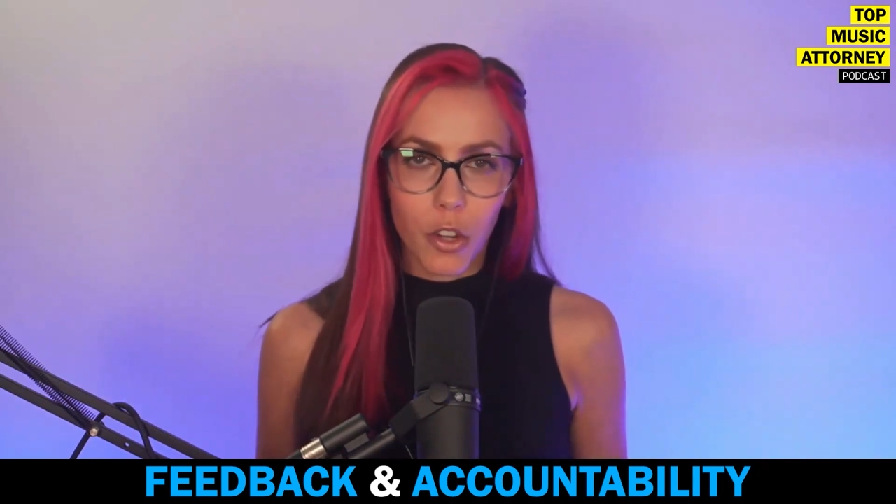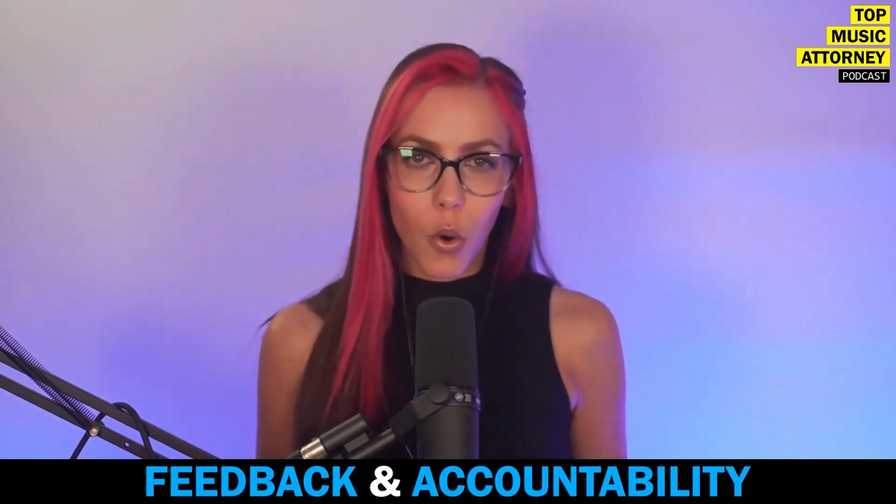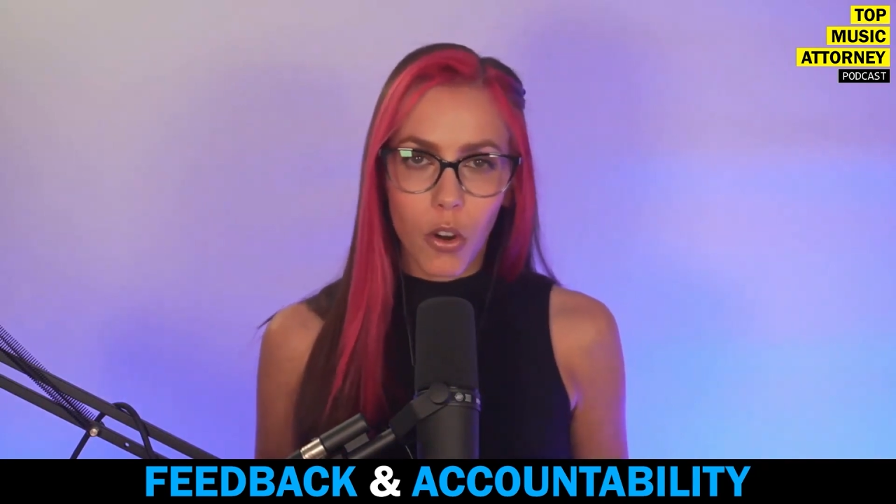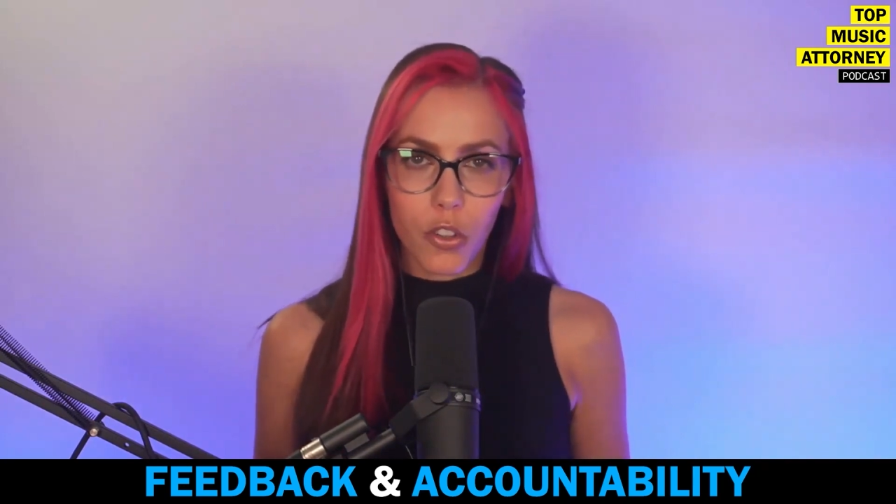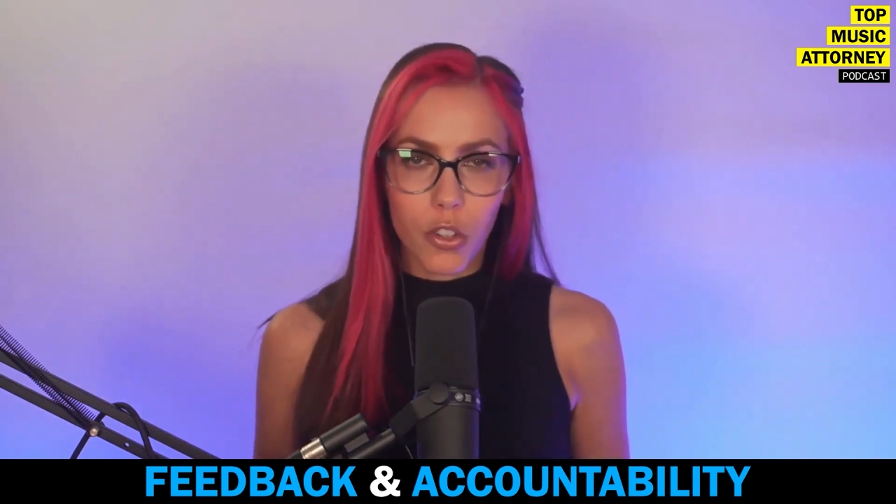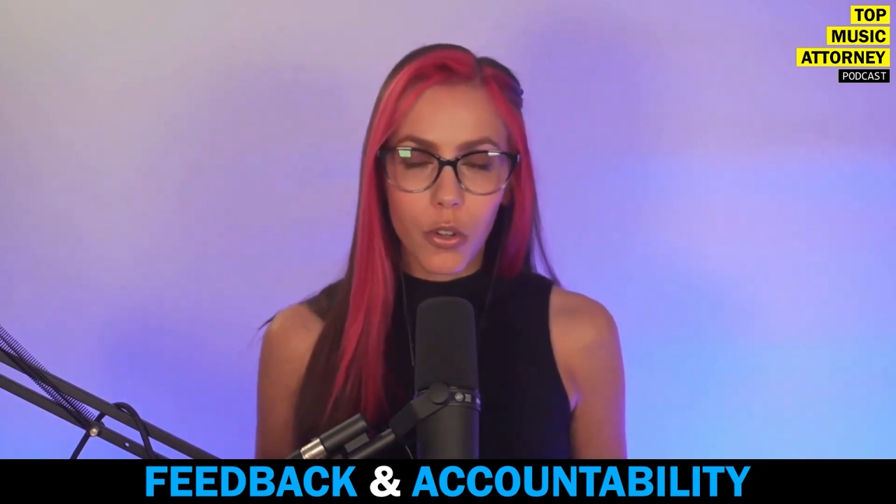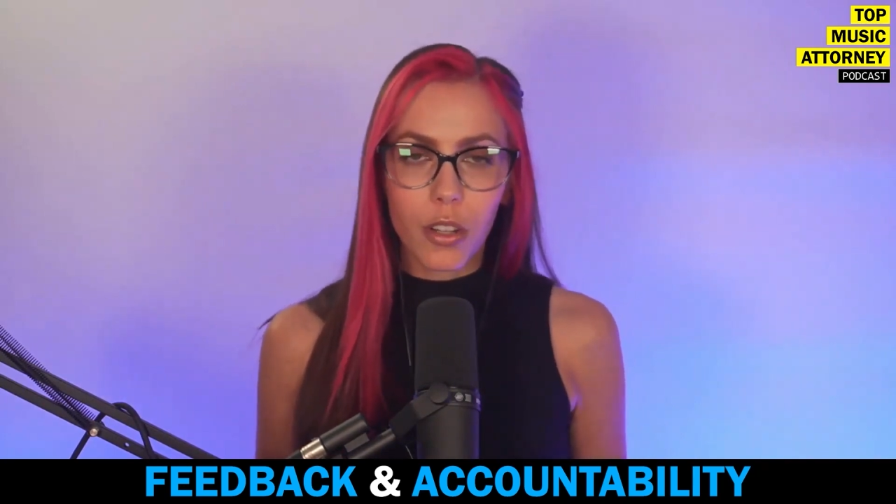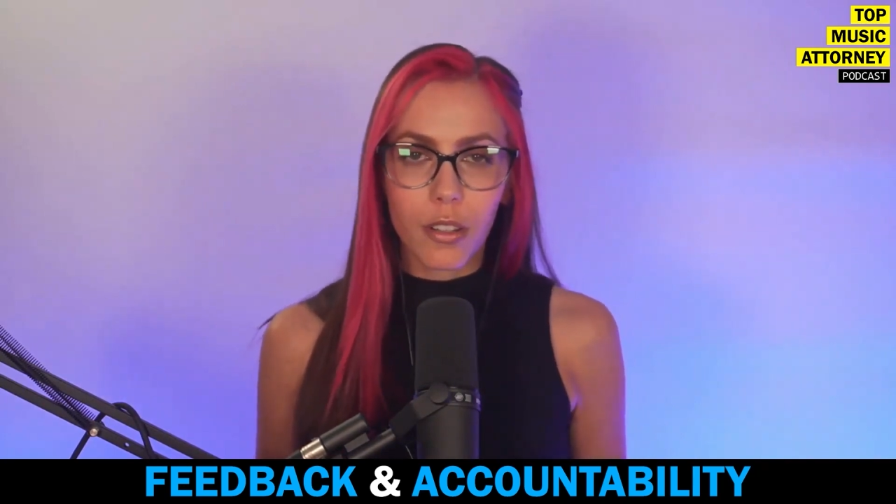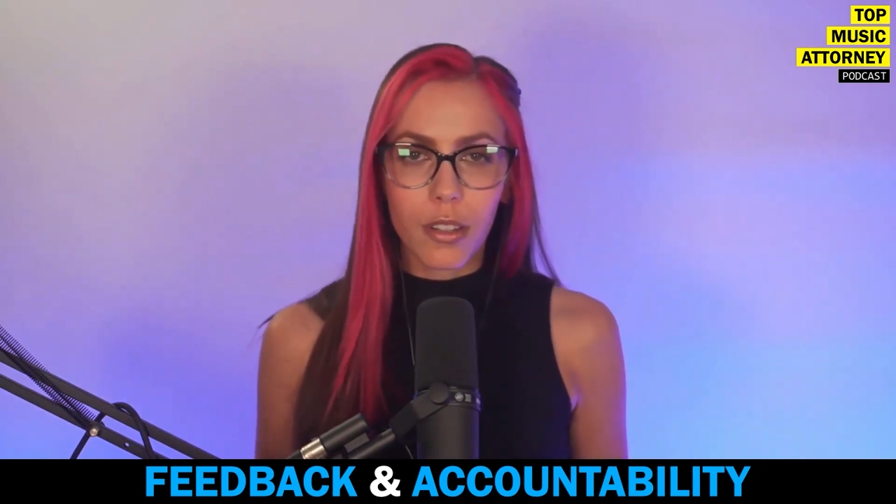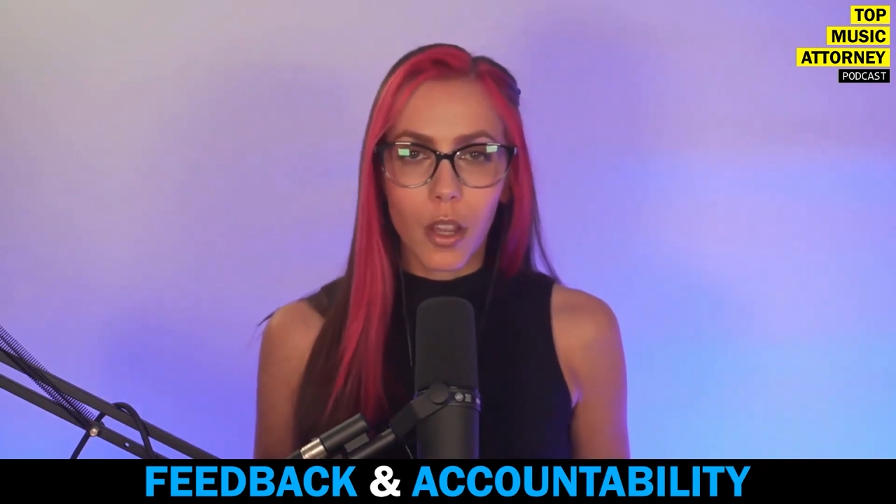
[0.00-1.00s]
our
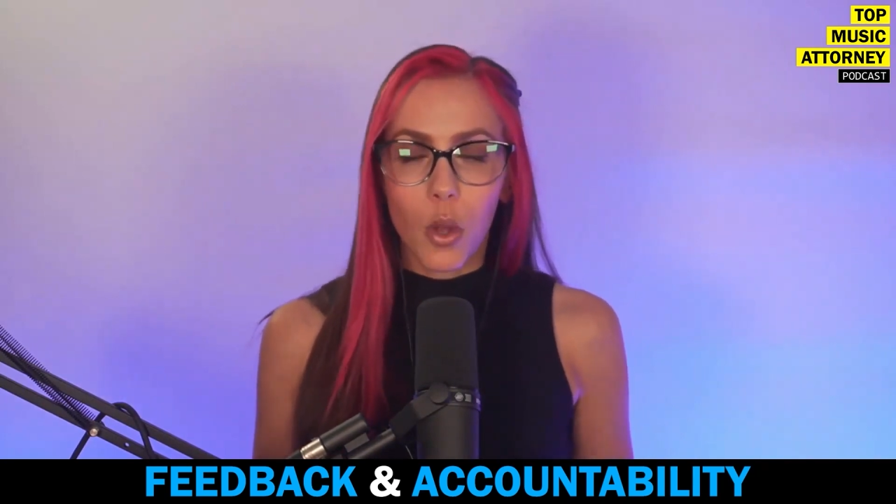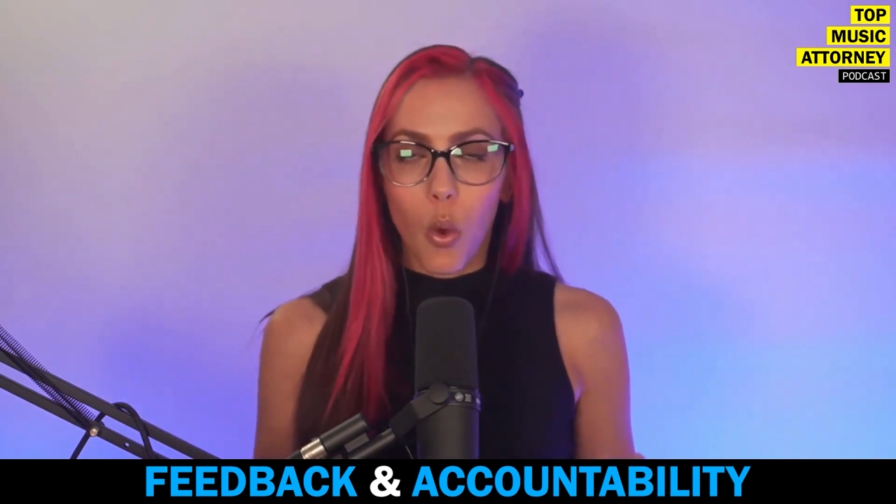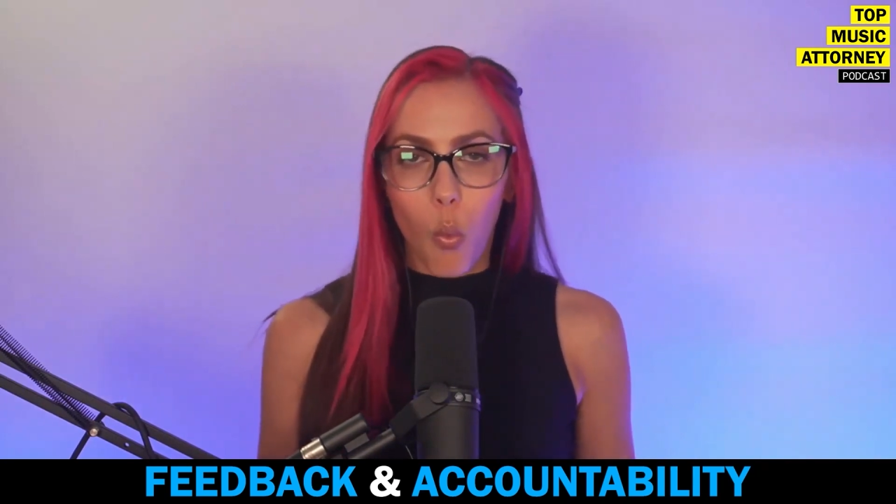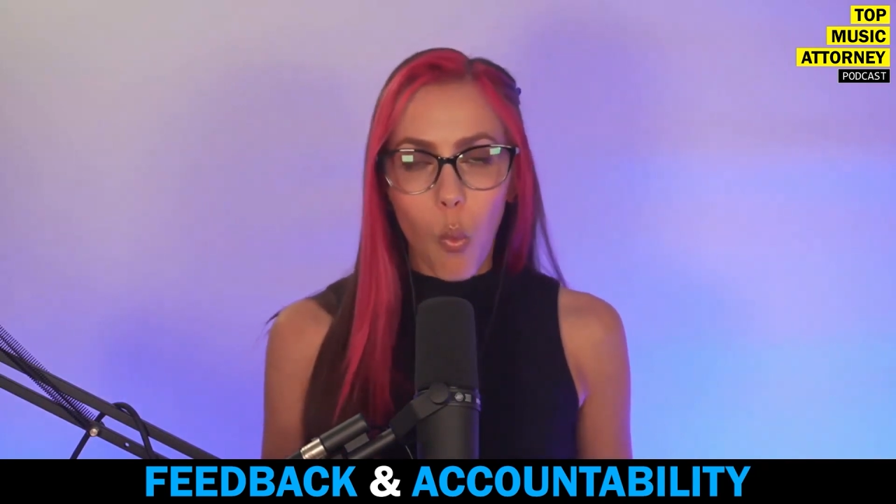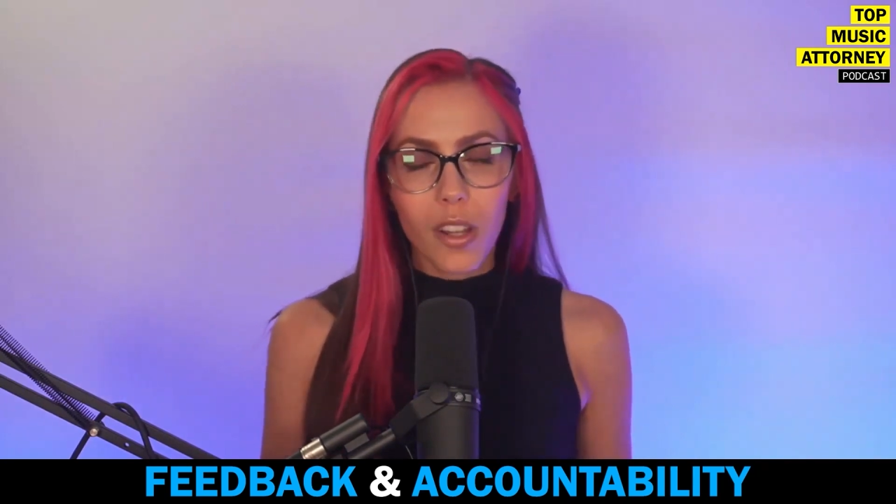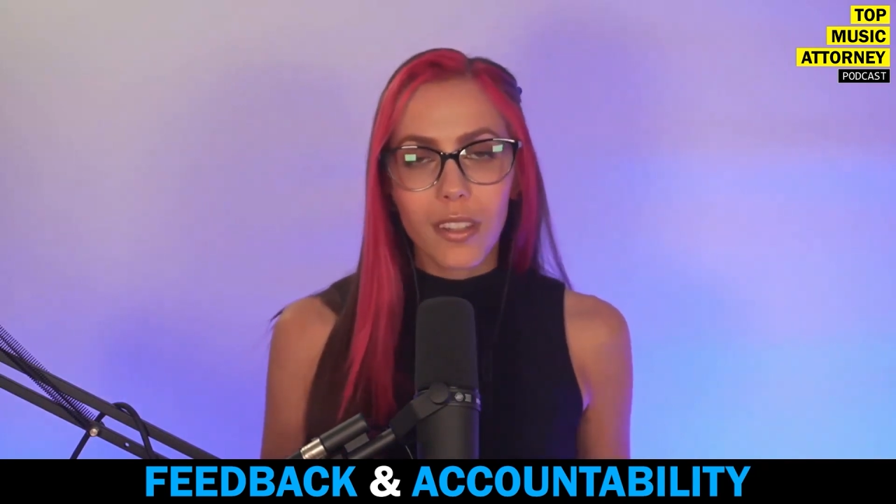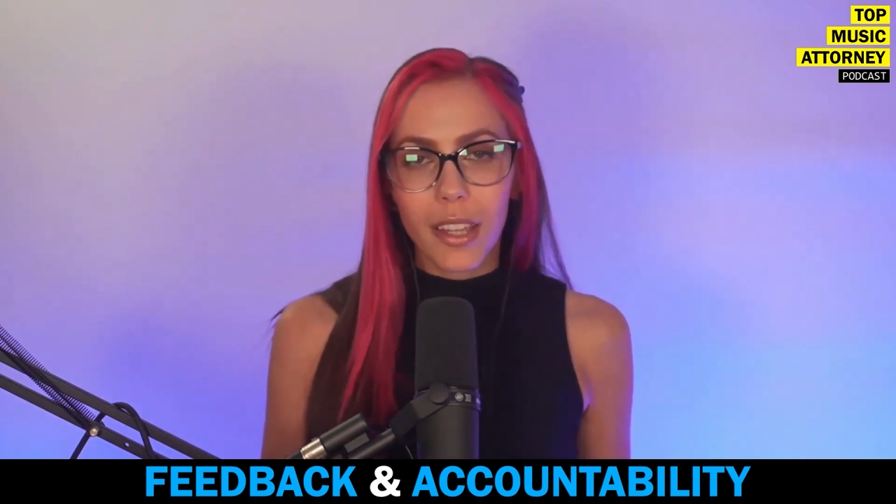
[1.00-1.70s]
students, once